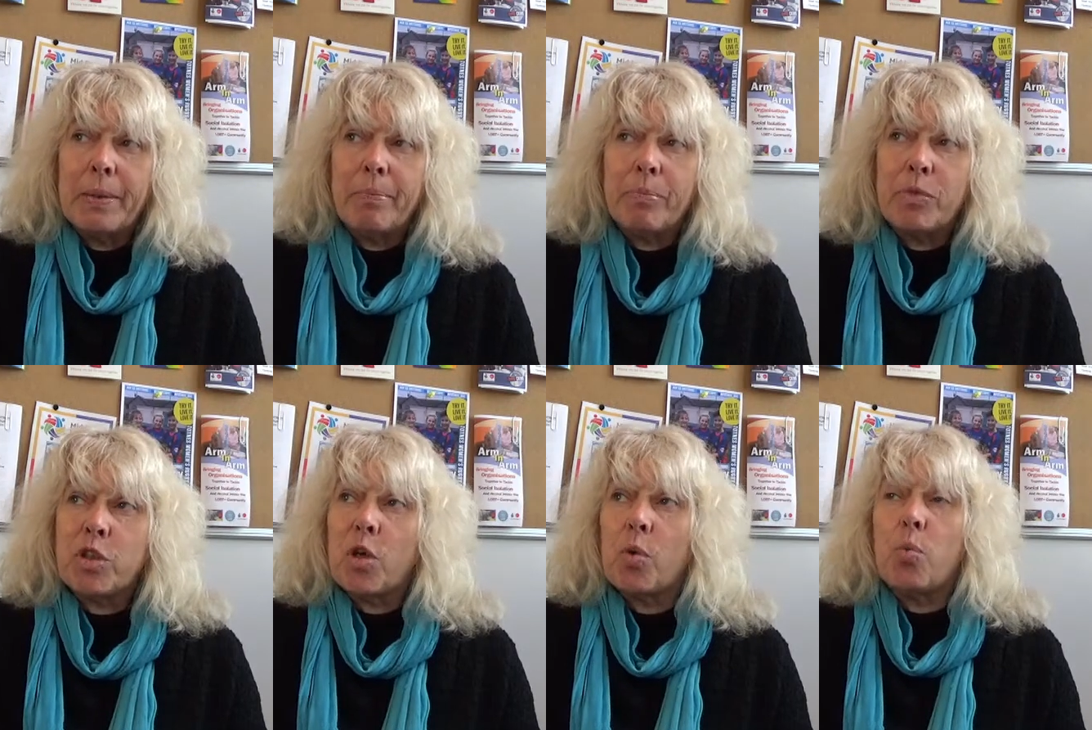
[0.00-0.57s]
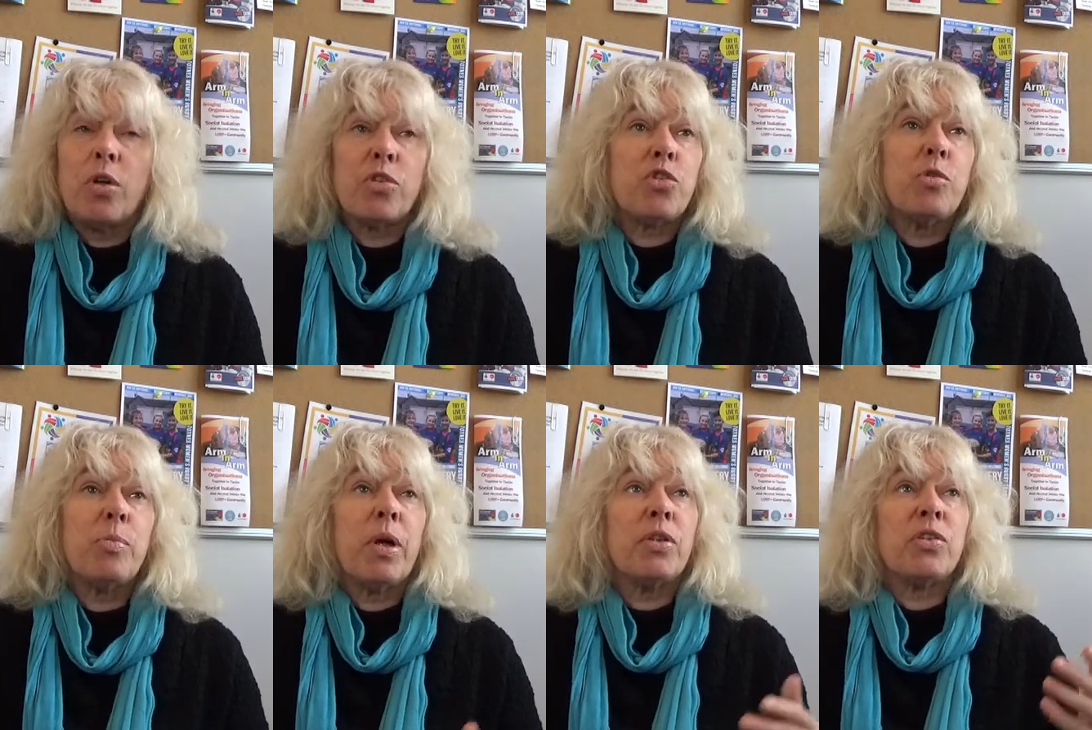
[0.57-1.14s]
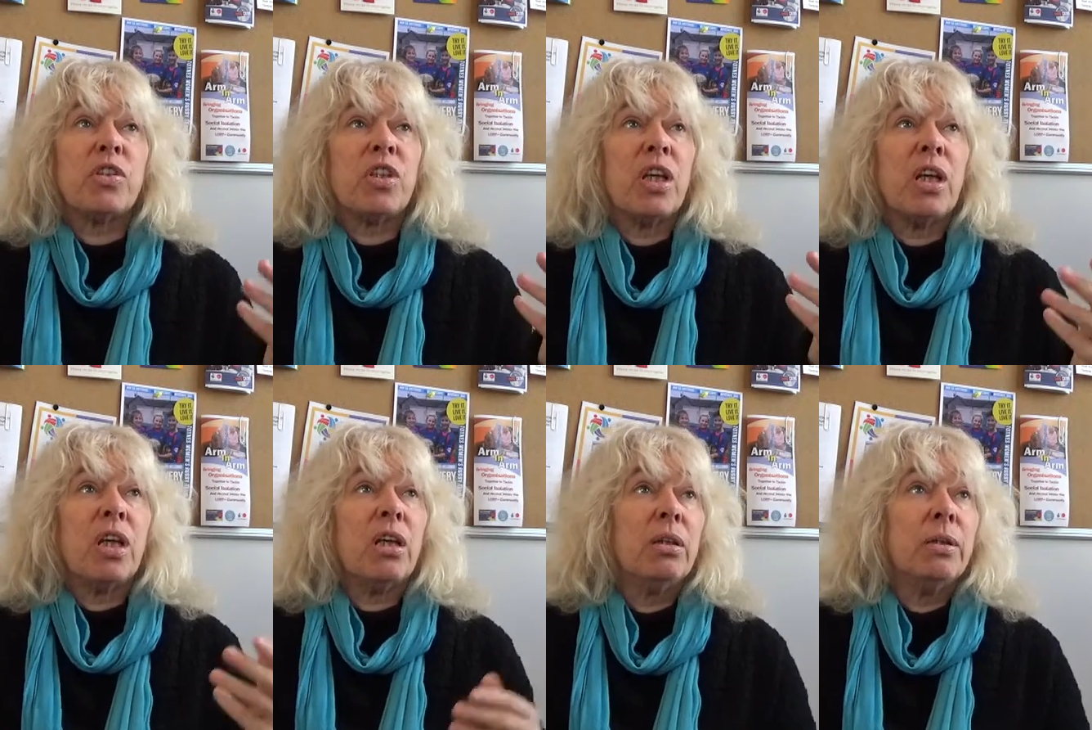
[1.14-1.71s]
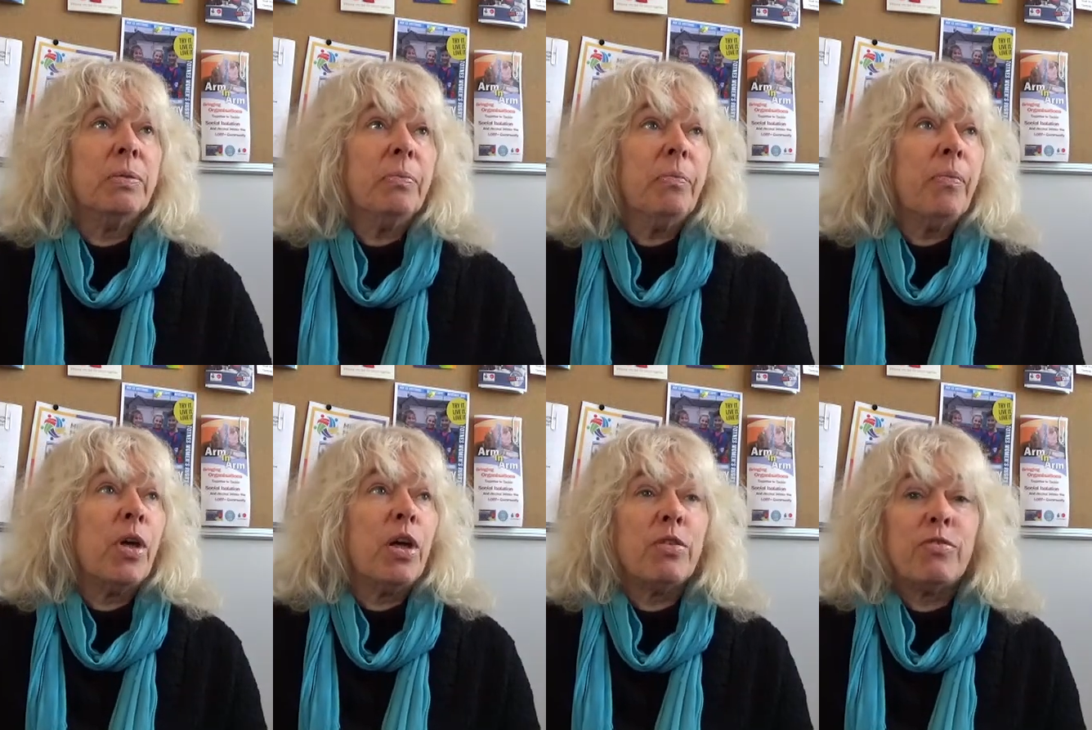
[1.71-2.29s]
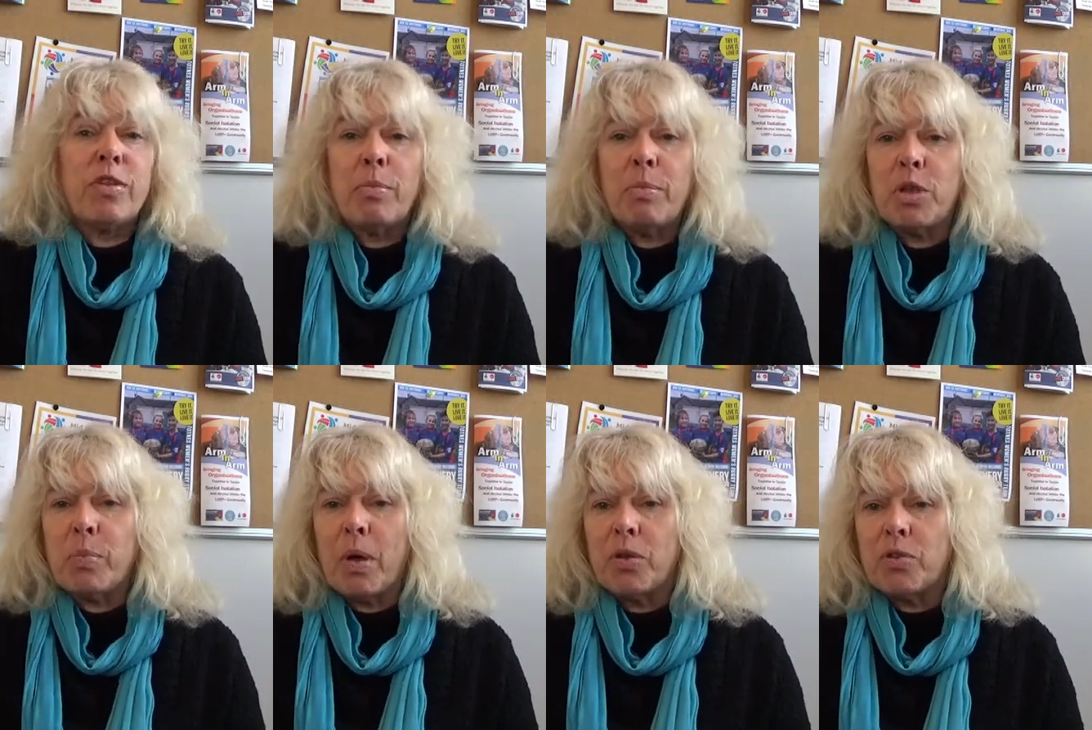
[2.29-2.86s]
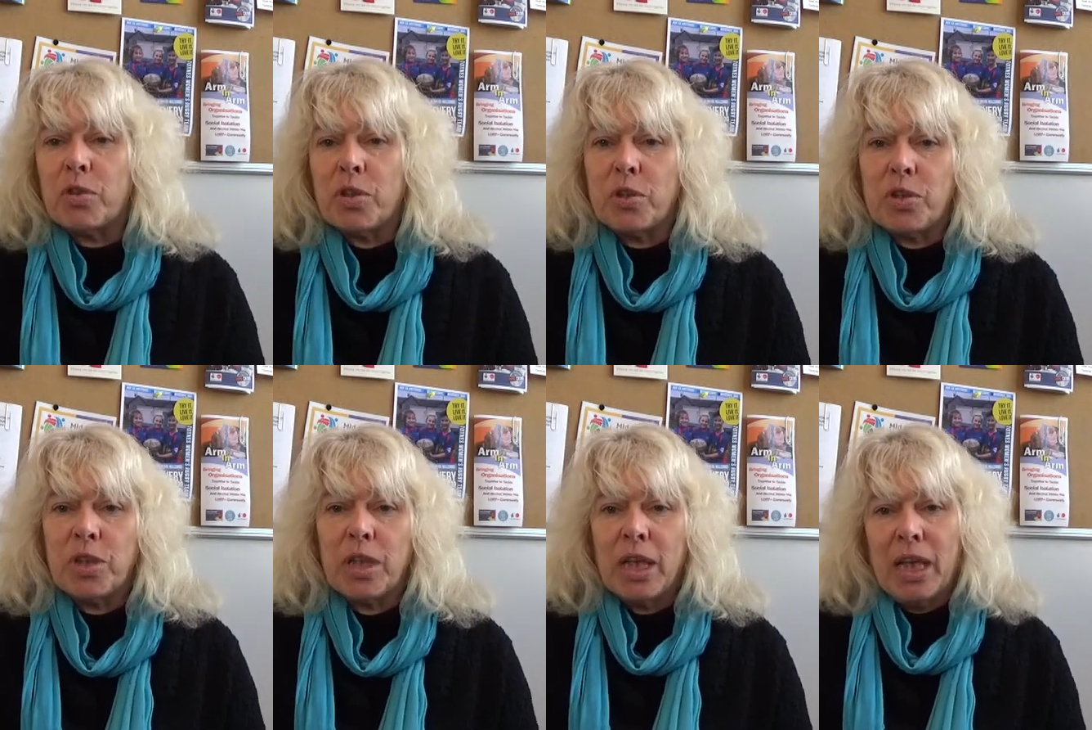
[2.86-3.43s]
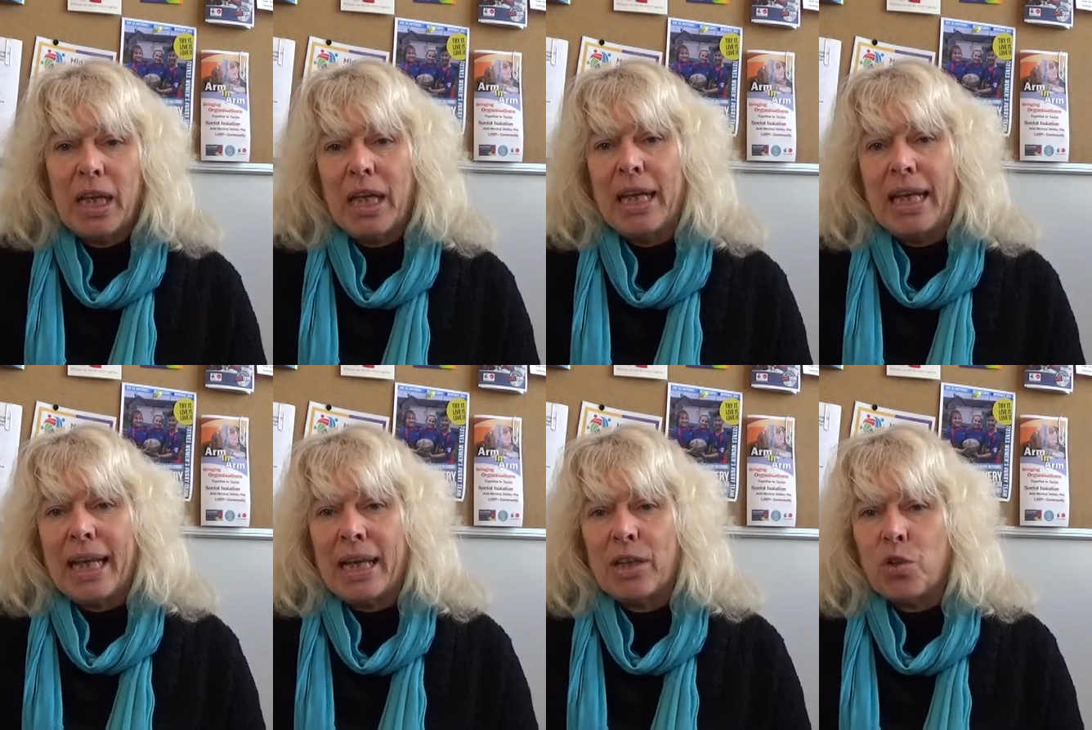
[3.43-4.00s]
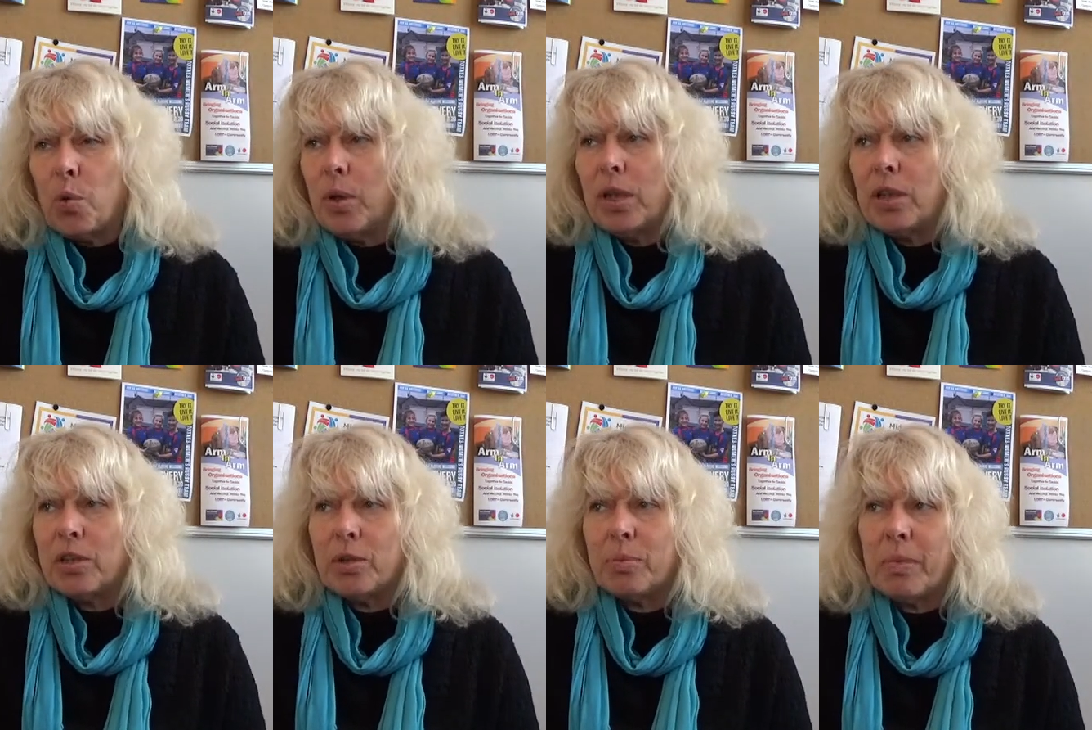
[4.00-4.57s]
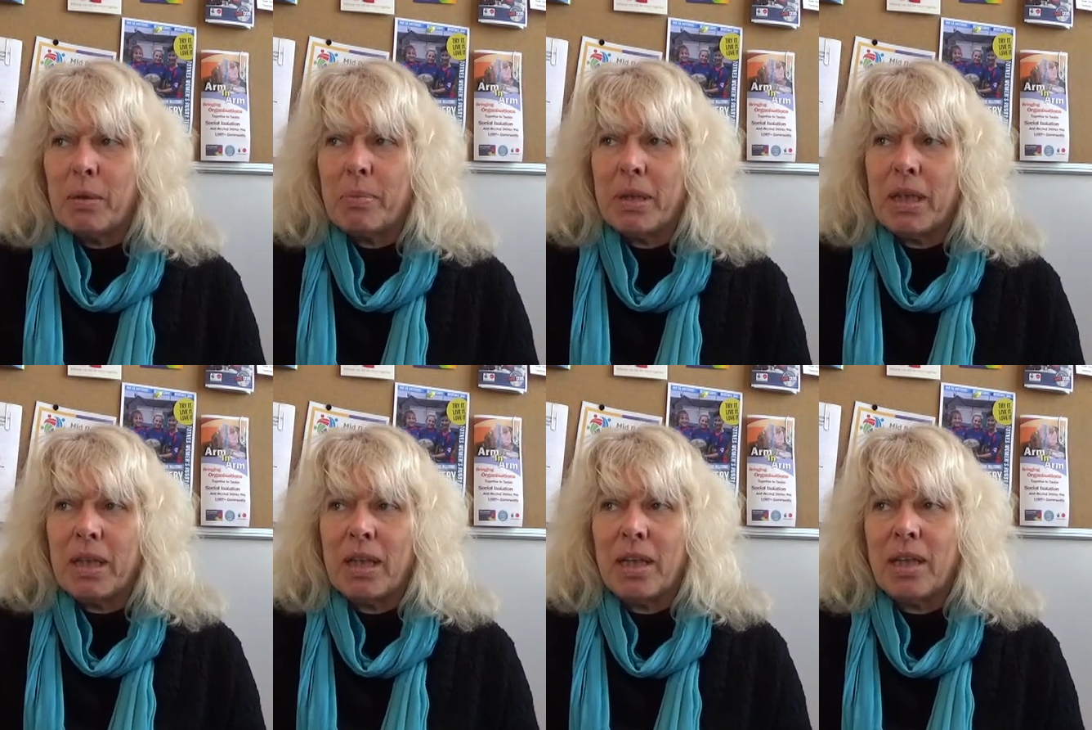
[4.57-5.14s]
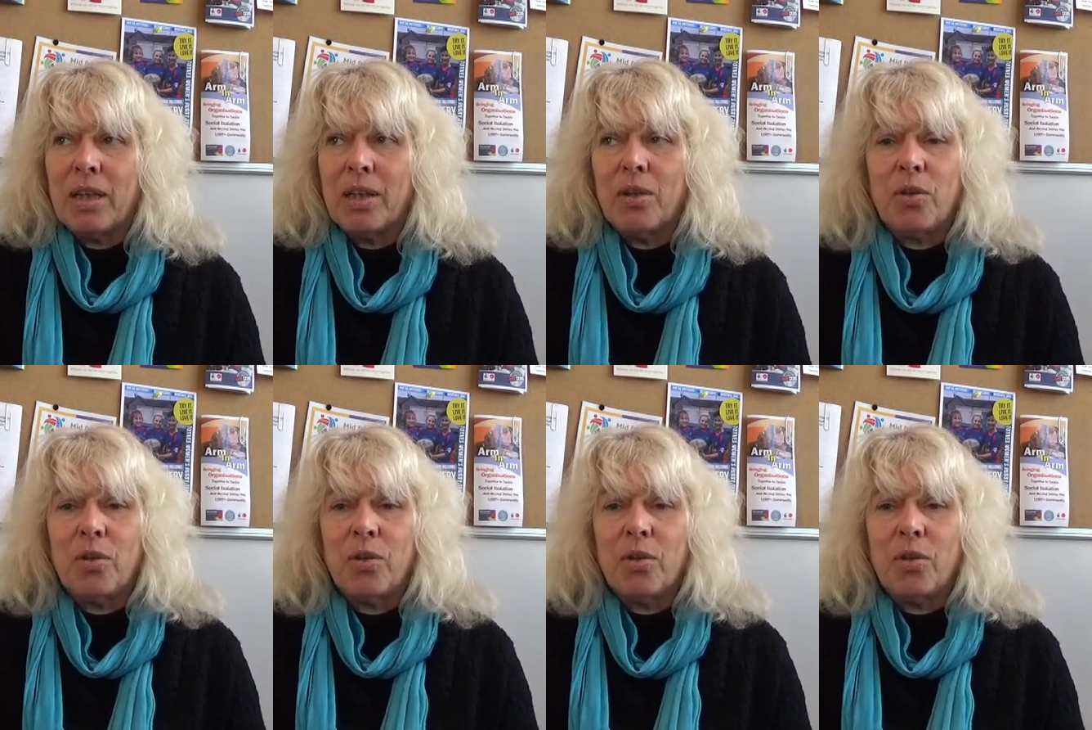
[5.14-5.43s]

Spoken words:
So whilst you might see feminist posters in our toilet maybe here, you're